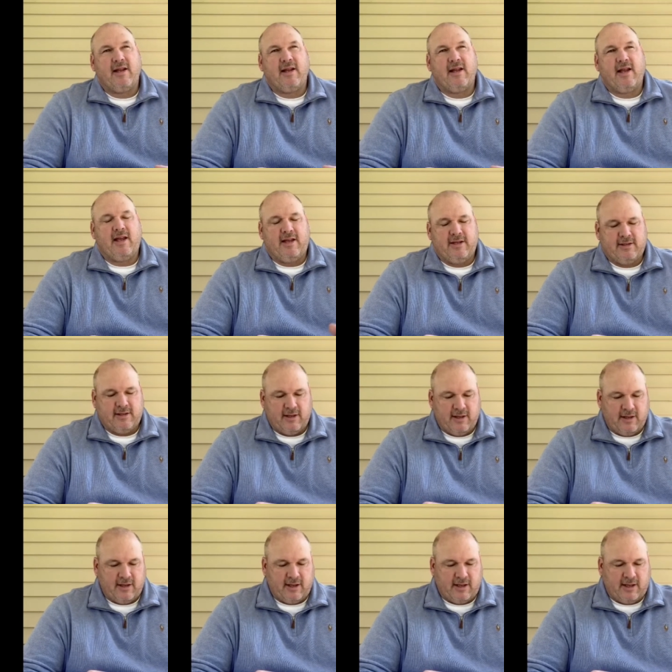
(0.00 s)
he's
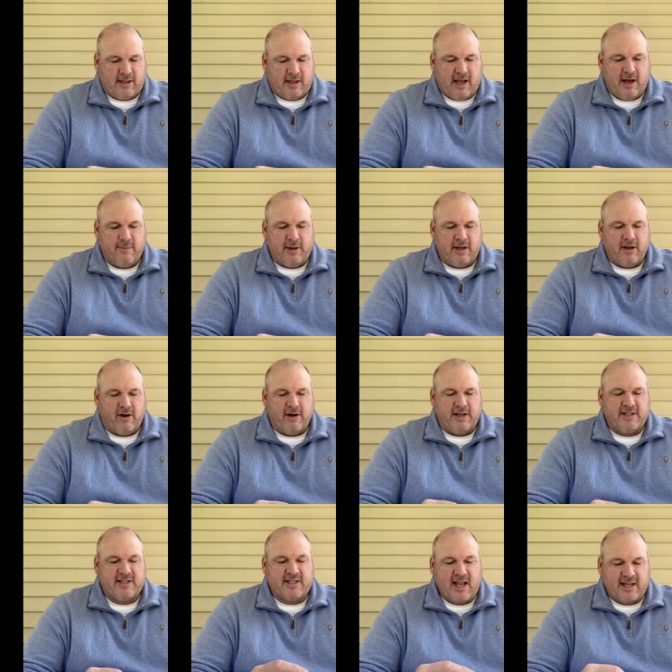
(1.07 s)
coming on
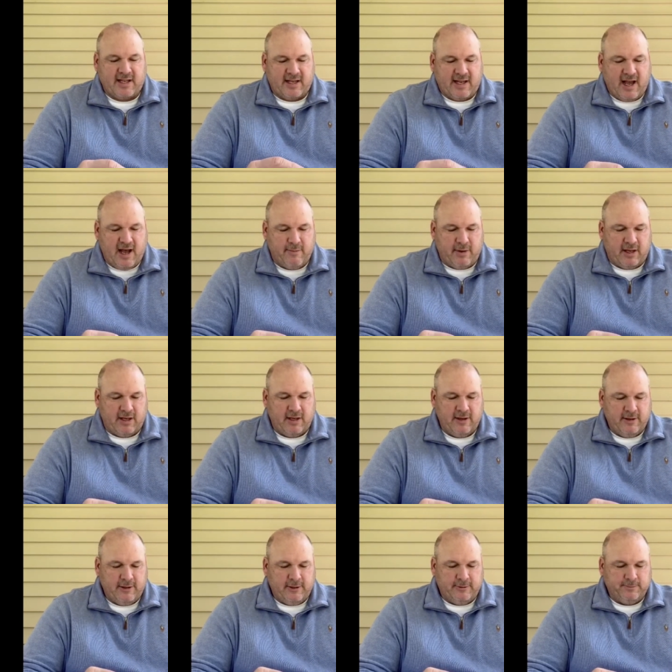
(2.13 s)
his second coming,
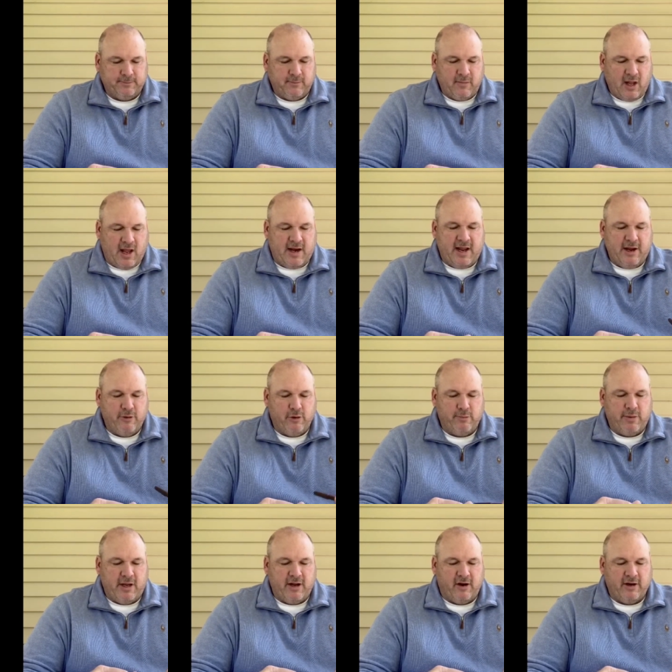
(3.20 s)
and he will
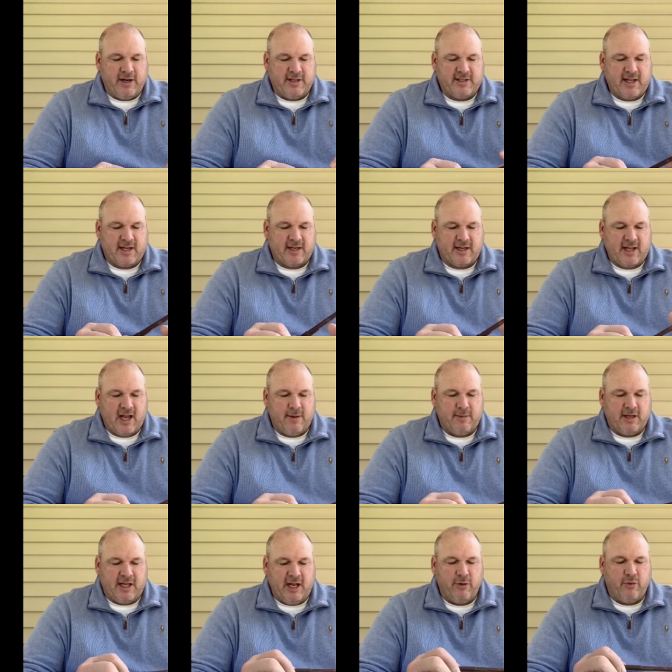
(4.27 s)
be on his second coming.
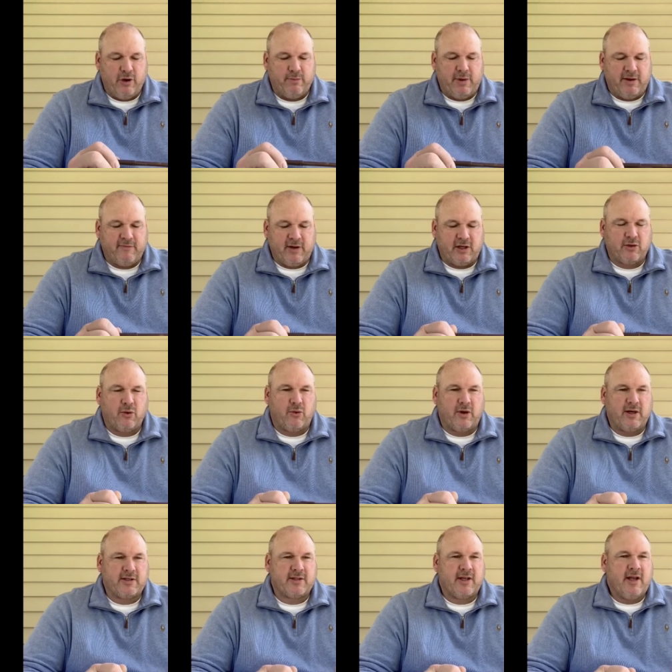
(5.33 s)
He will be
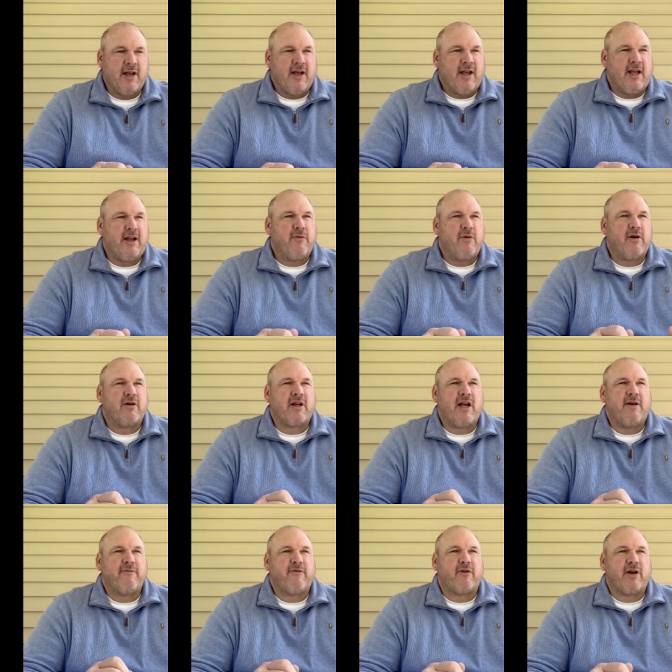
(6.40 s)
victorious. He will
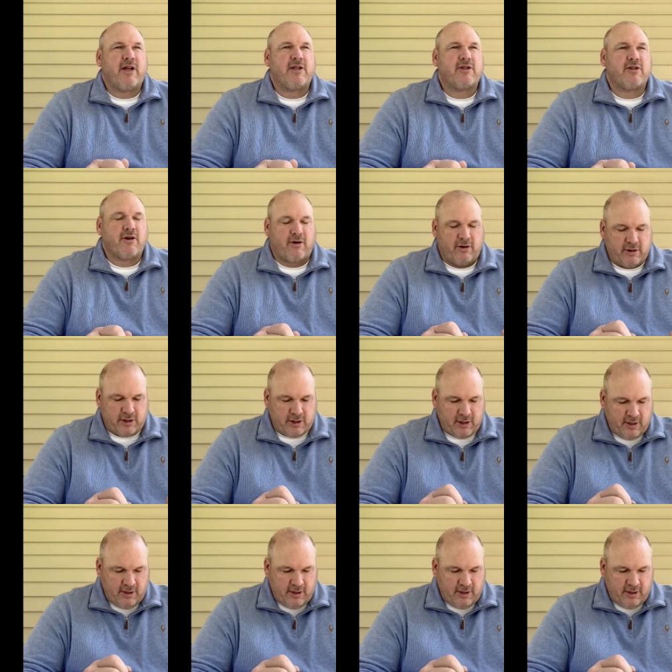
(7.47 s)
come for his church,